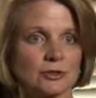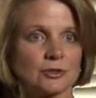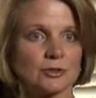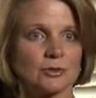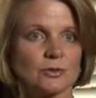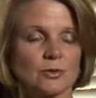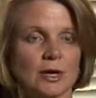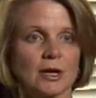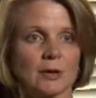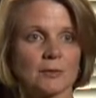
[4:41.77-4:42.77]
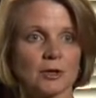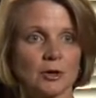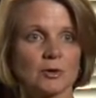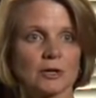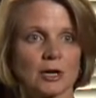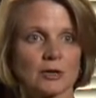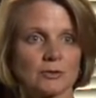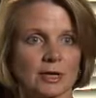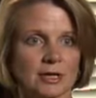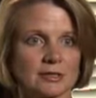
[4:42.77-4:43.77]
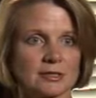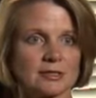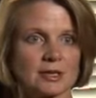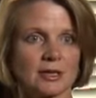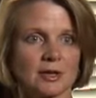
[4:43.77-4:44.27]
to lower our rates